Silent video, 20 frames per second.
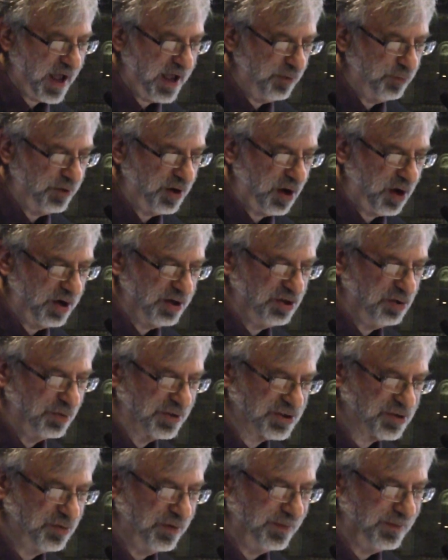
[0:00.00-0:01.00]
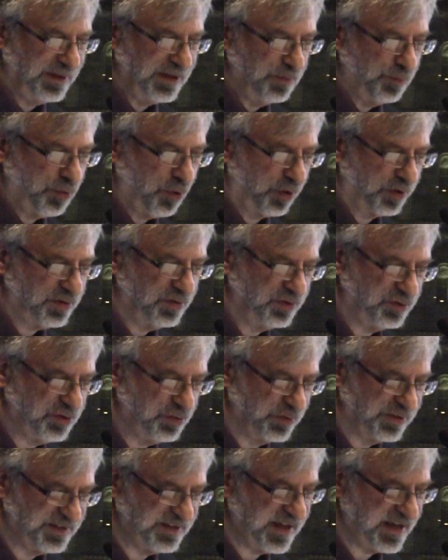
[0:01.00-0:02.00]
I would argue, extremely important
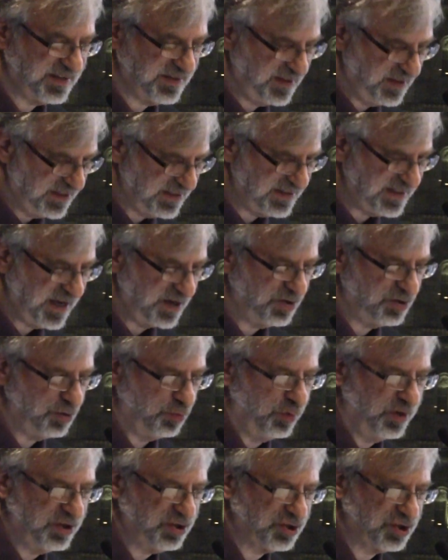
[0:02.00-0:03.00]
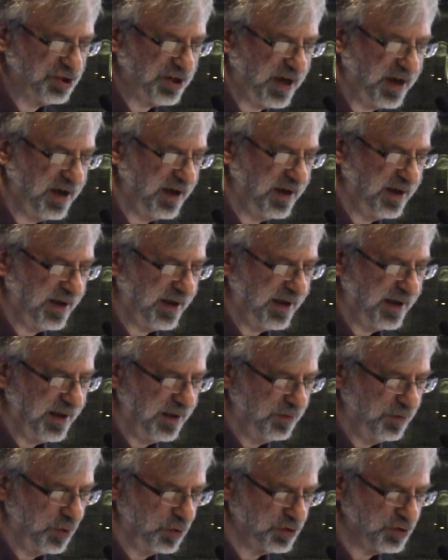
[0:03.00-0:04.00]
to assess the extent to which
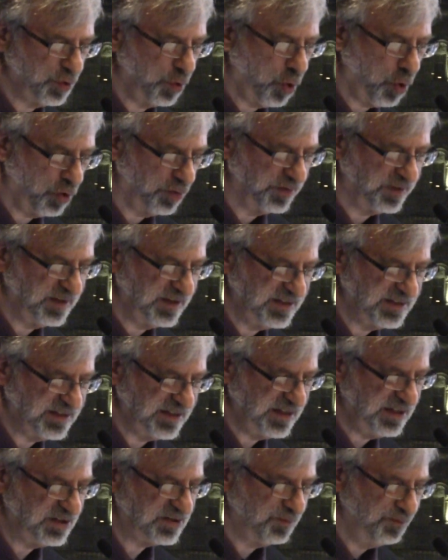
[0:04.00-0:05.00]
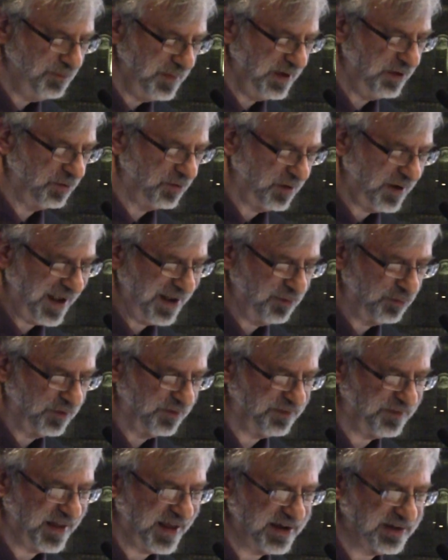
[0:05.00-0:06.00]
those who hold these seats mirror and
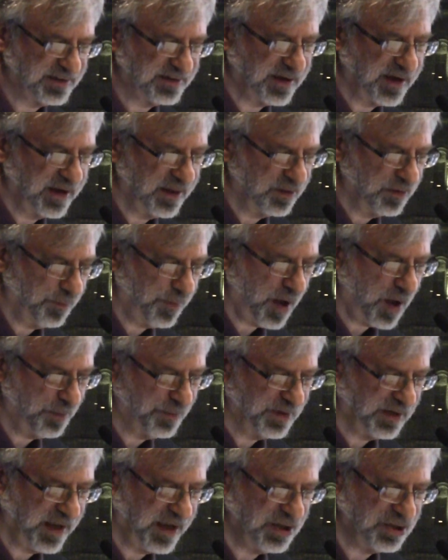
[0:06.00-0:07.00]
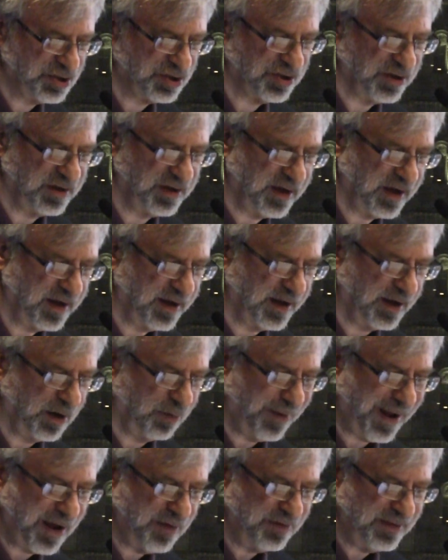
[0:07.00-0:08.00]
reflect the population
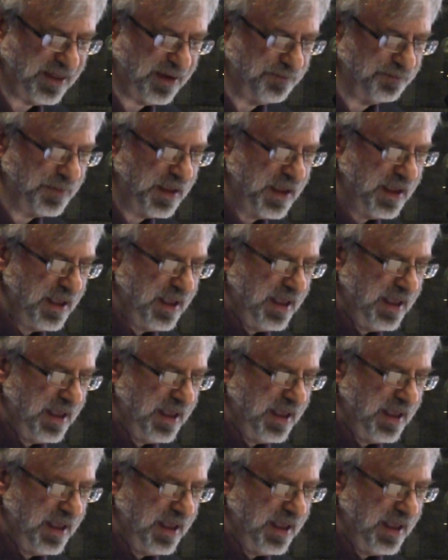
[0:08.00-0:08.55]
around them.